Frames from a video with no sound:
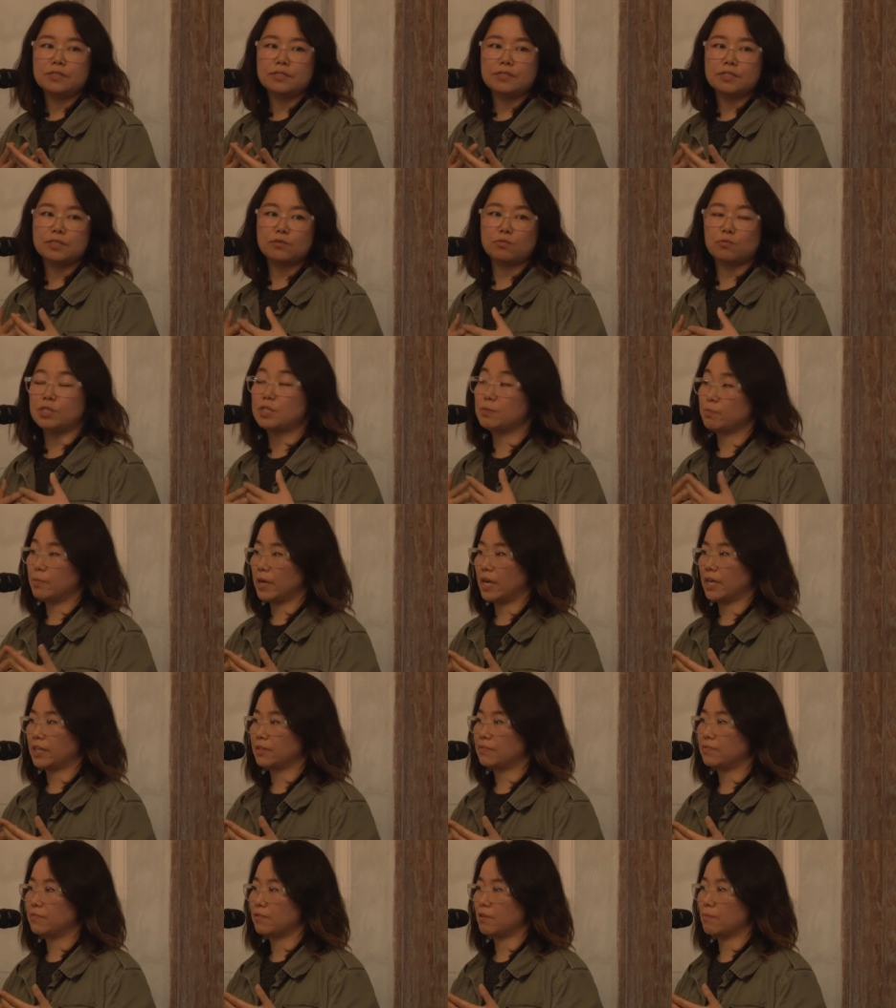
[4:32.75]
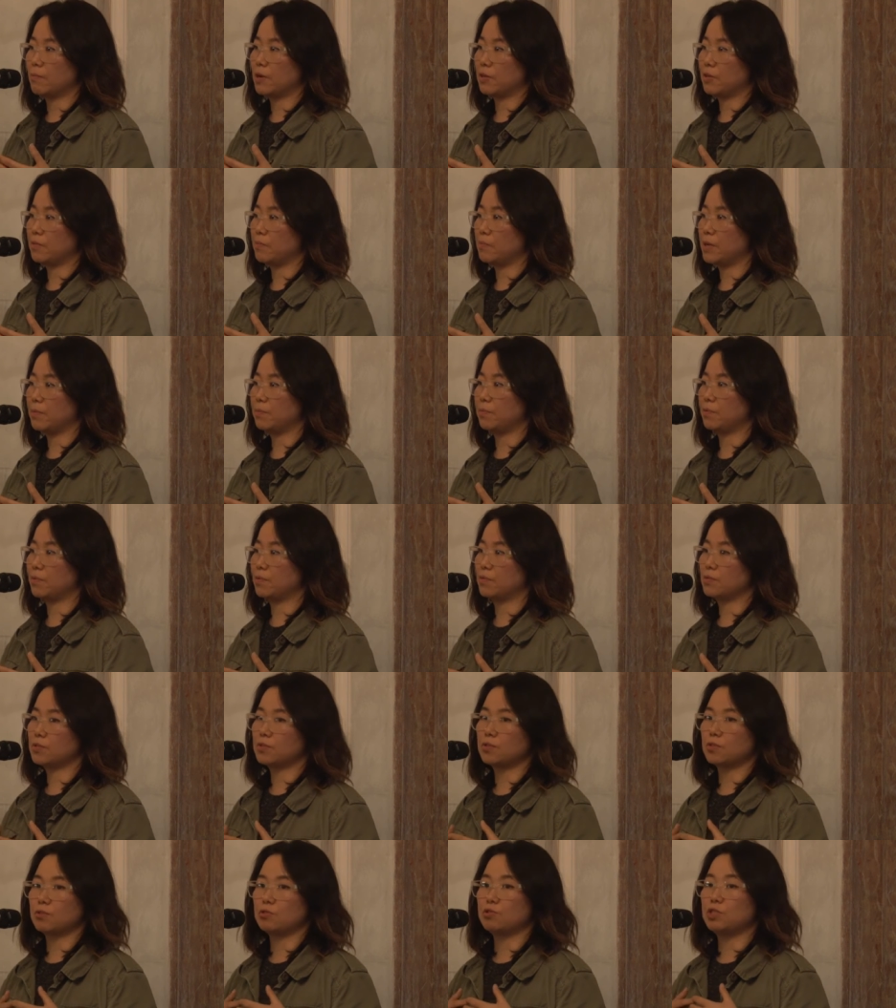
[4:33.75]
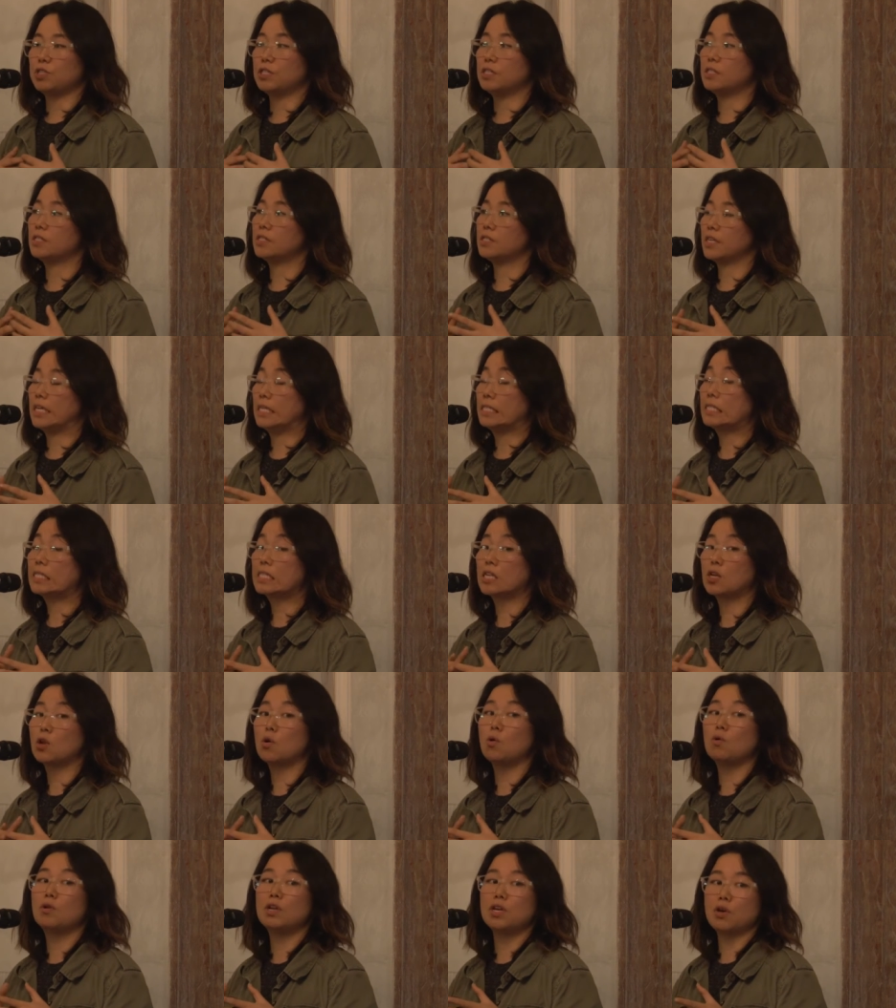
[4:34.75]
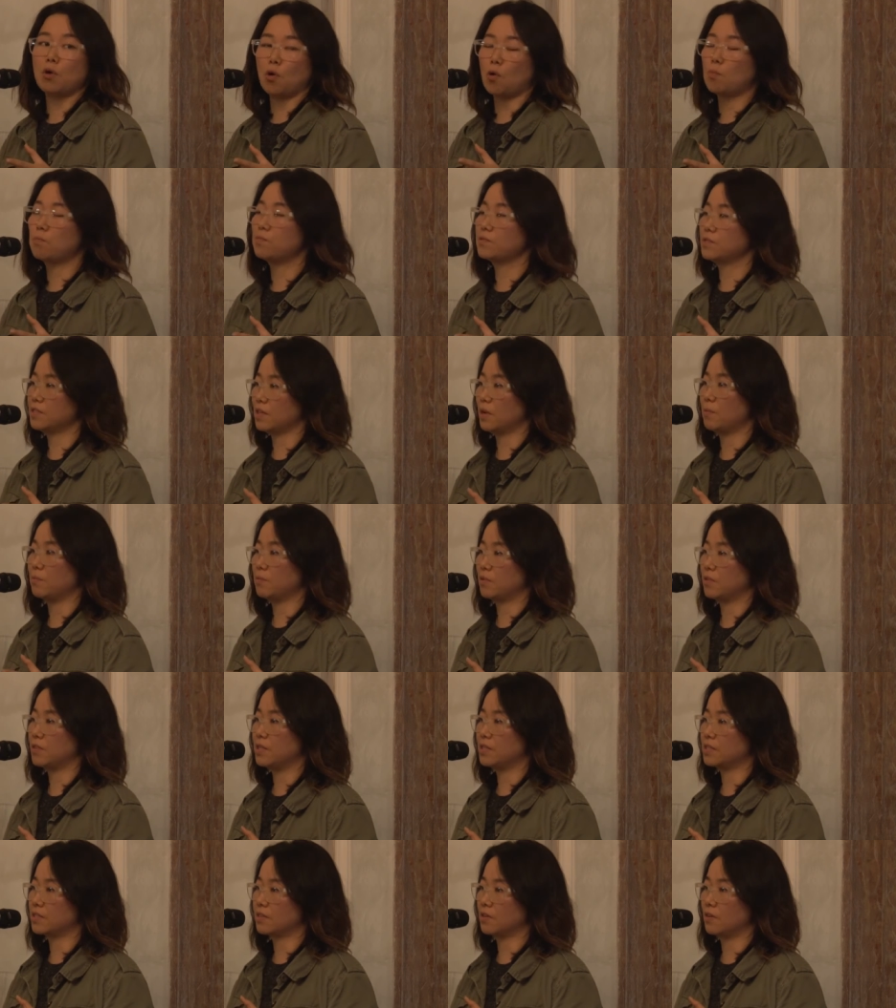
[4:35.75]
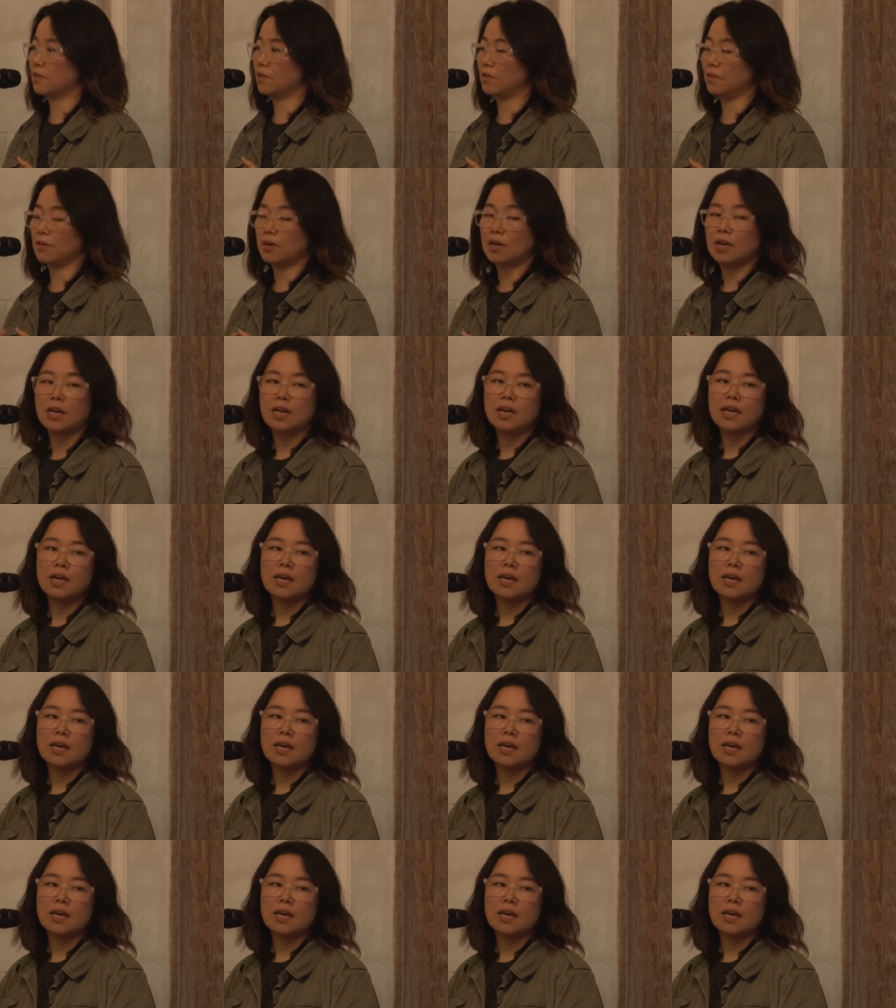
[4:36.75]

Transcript: this respect from other people, so she's, he slowly opens up to this girl.